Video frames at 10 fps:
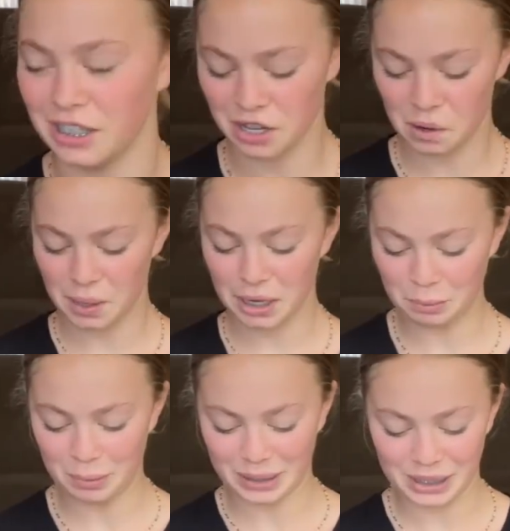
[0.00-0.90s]
know, it'll
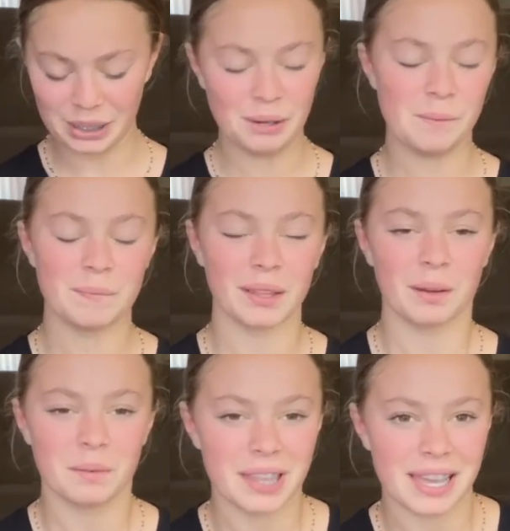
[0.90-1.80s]
be cute
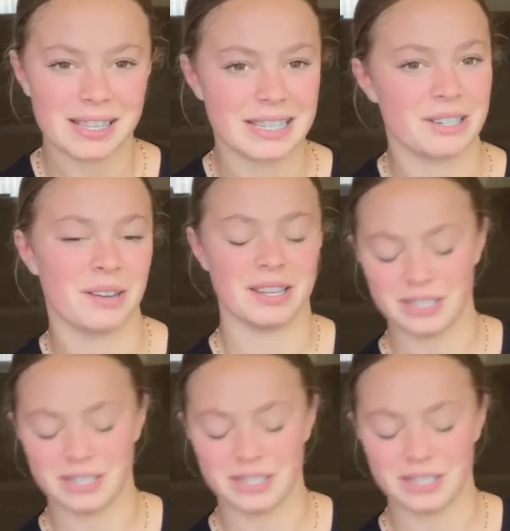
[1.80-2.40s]
with a hand stitch on it.